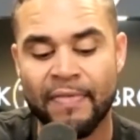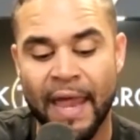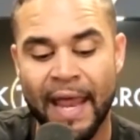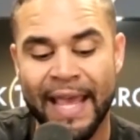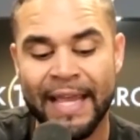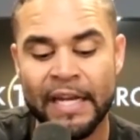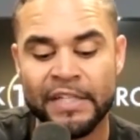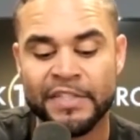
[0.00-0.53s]
that
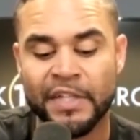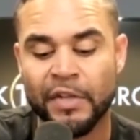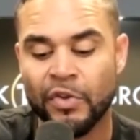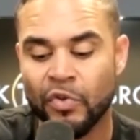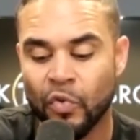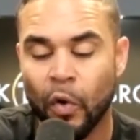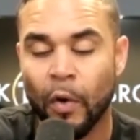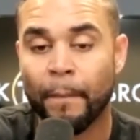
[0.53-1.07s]
it is in
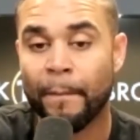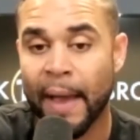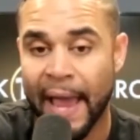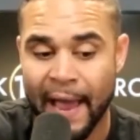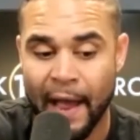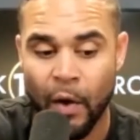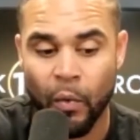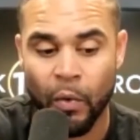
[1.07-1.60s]
your
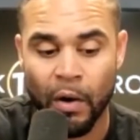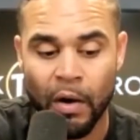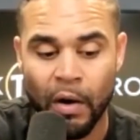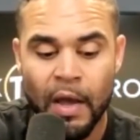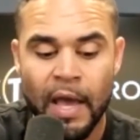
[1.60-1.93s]
power,